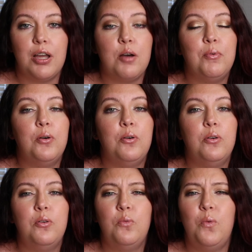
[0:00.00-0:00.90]
a
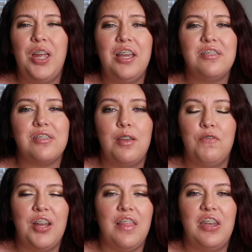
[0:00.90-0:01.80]
couple weeks, if
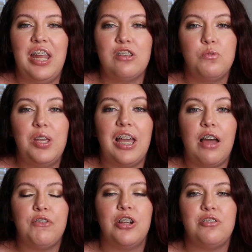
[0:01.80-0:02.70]
not the next week
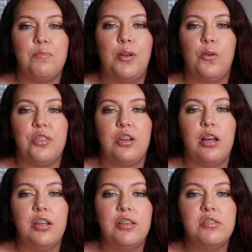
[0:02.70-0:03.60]
after I saw my
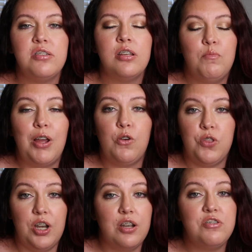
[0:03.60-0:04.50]
orthodontist. My
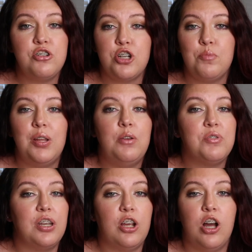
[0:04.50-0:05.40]
orthodontist assured me he was
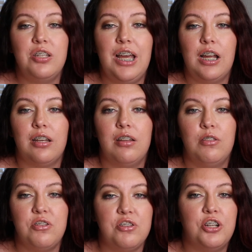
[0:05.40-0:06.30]
going to contact
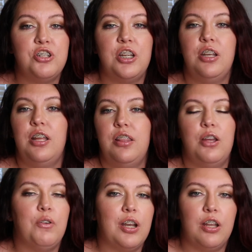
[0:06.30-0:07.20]
the surgeon and
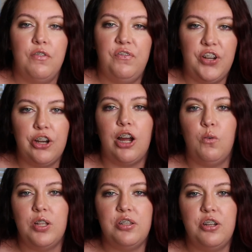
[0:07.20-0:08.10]
they were going to figure out
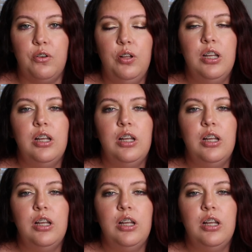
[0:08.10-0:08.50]
what to do.